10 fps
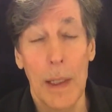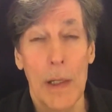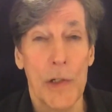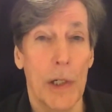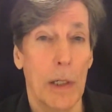
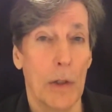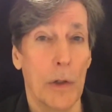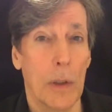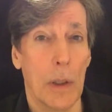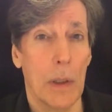She held
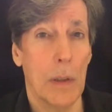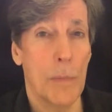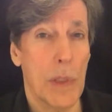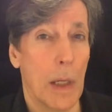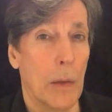her arms
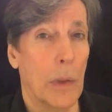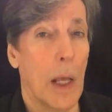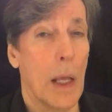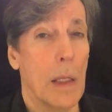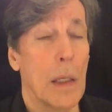out
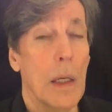and